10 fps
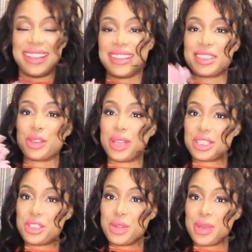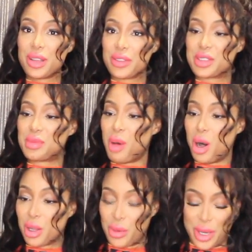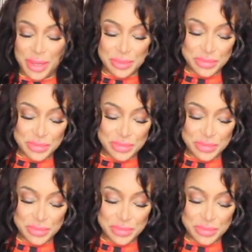So let's do it on the smaller one.